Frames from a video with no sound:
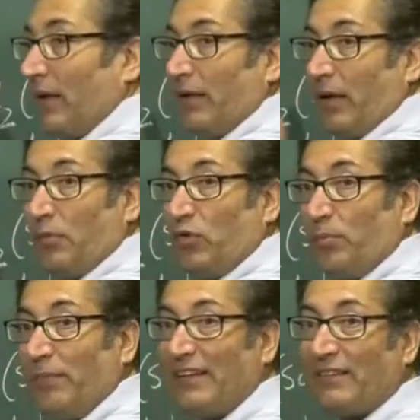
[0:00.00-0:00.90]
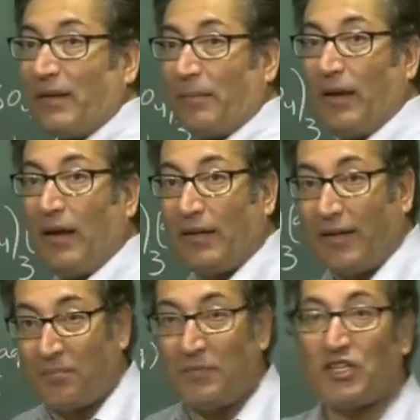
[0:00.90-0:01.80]
That means you mix them.
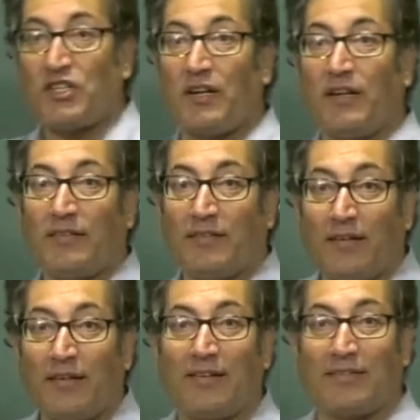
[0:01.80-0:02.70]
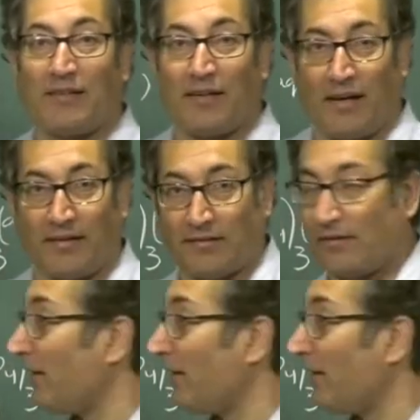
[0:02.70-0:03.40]
That mixture is then crystallized,